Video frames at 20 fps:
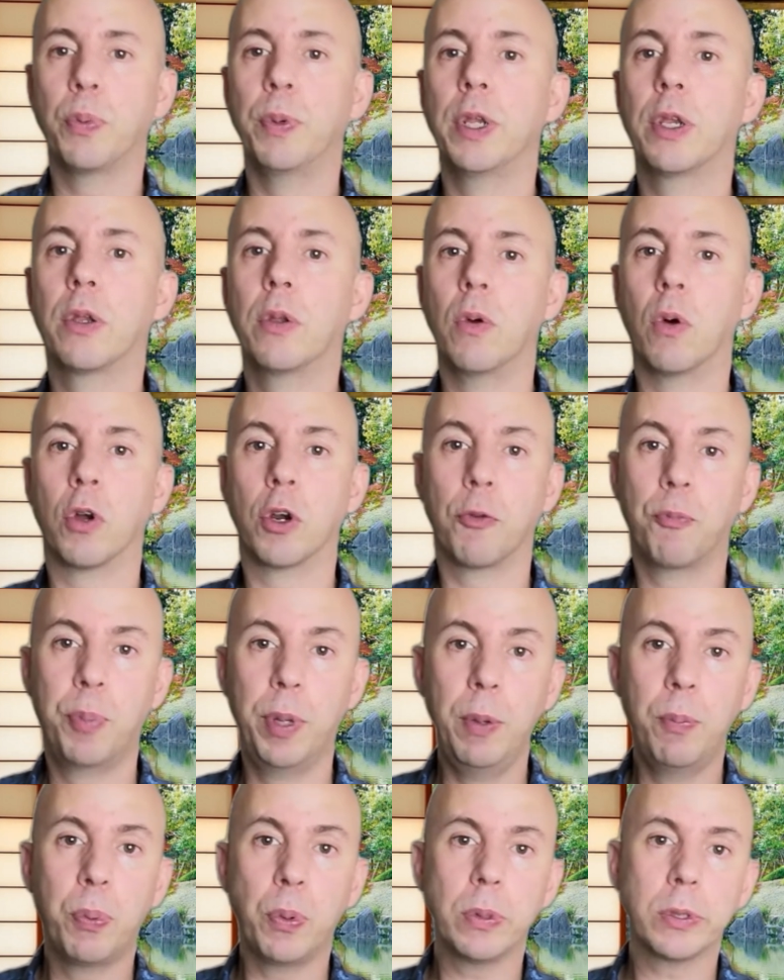with other
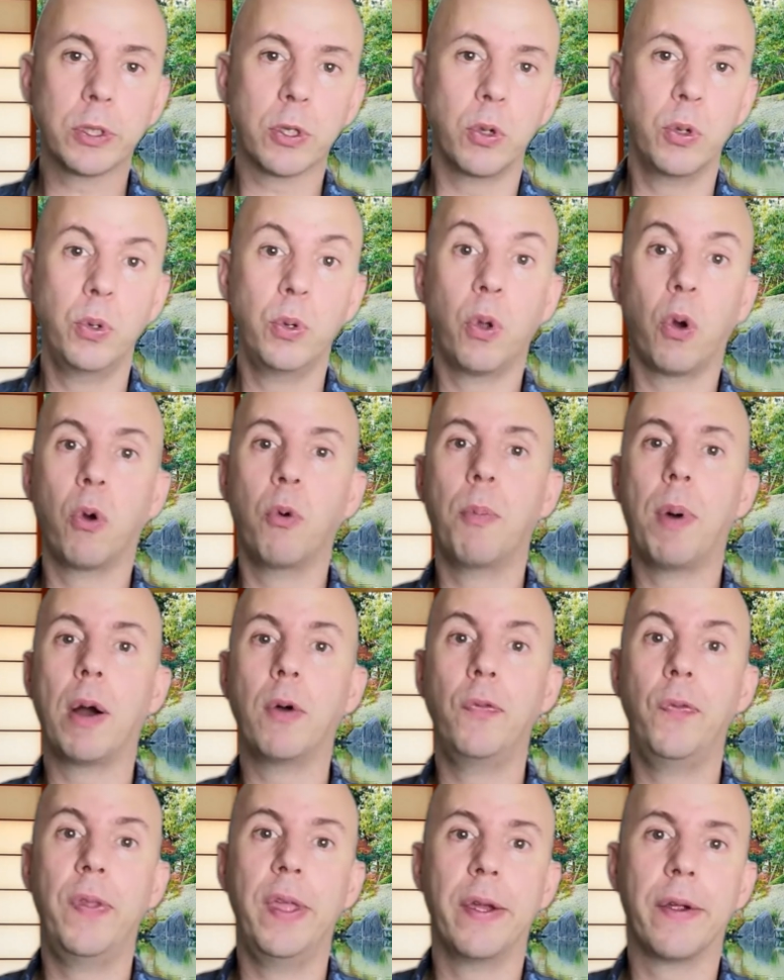people so you know
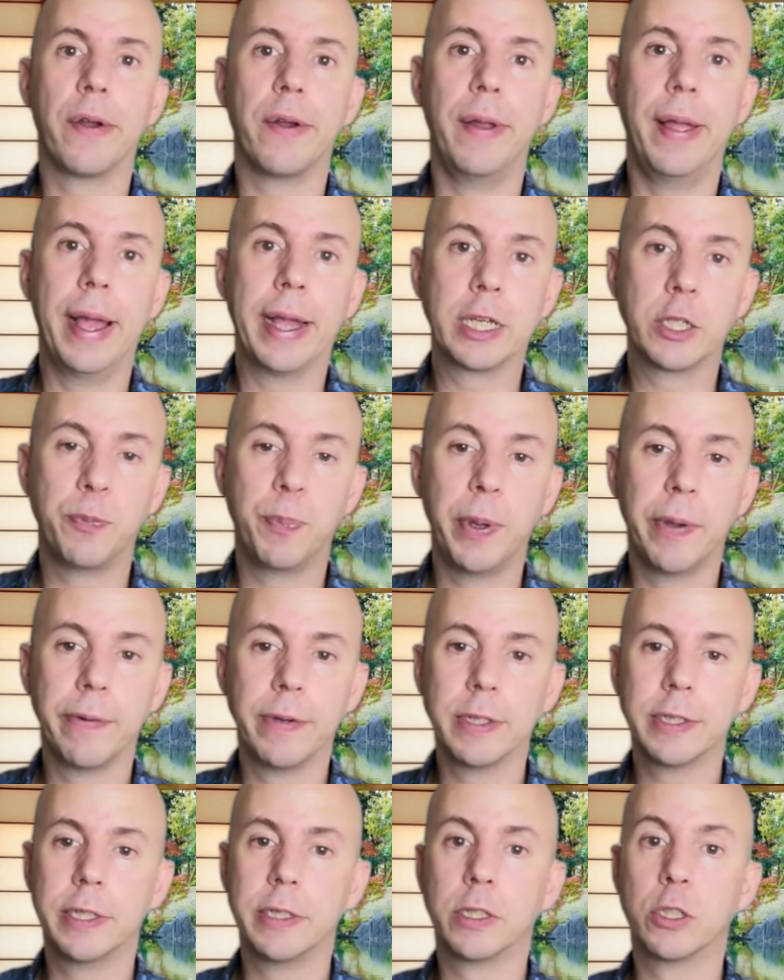about their
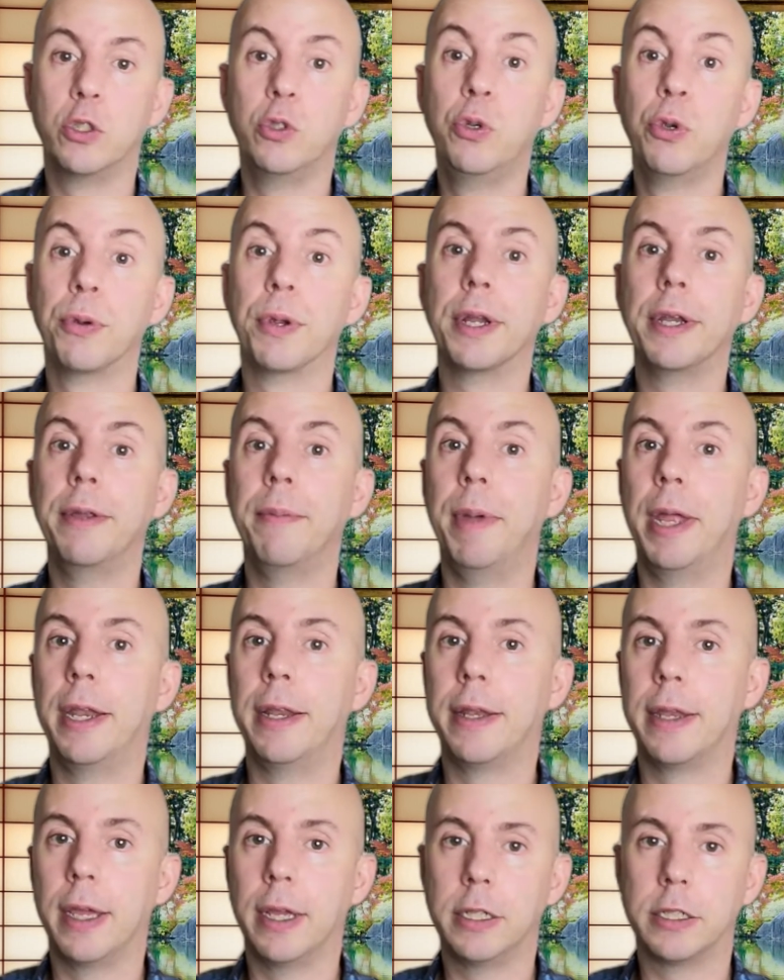experiences during the
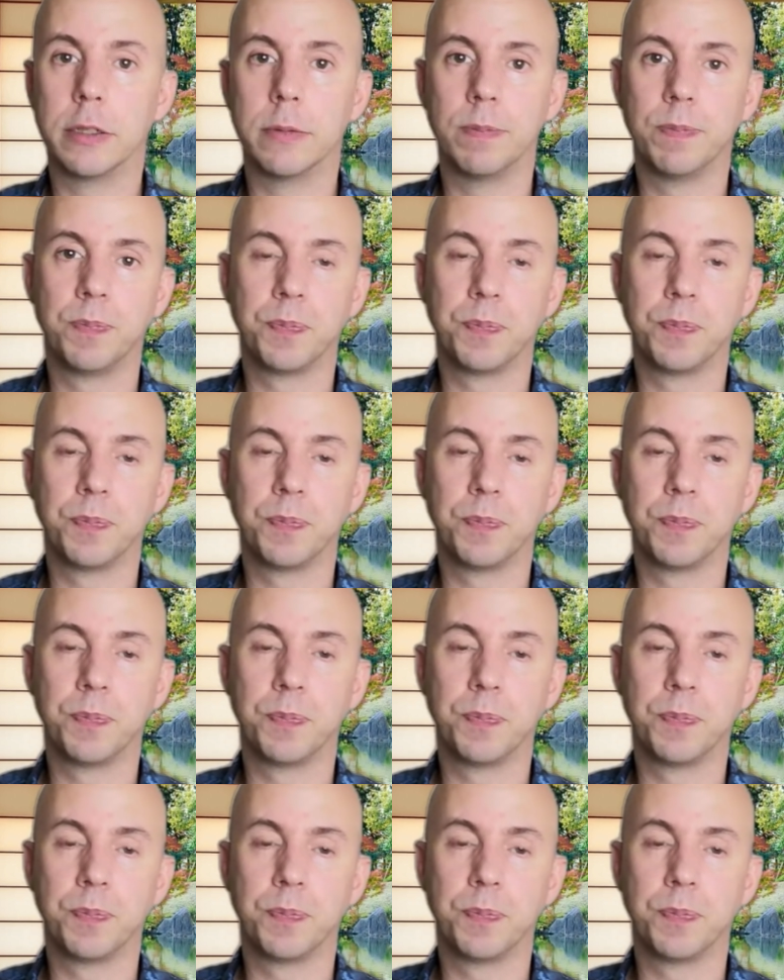meditation.